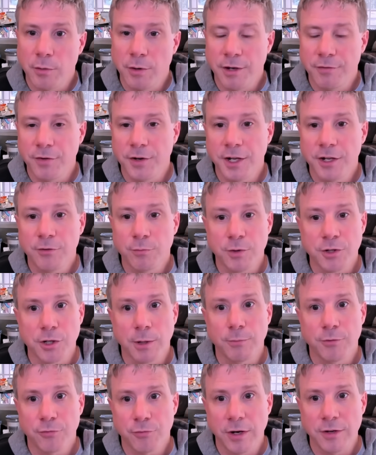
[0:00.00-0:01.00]
And if it is, we
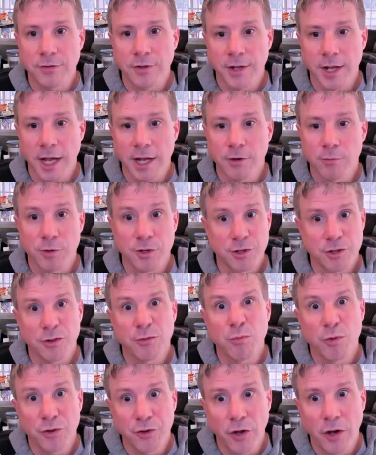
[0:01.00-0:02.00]
jump straight to the end, which
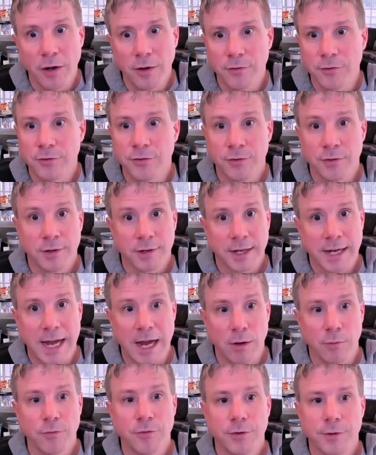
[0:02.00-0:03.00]
just returns
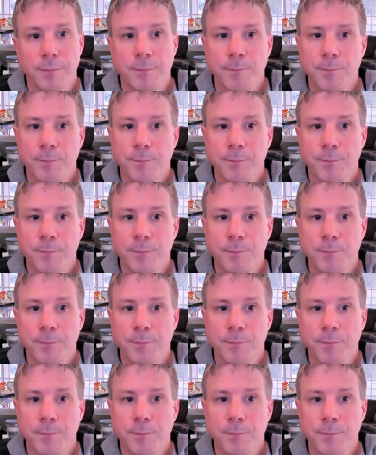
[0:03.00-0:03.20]
count.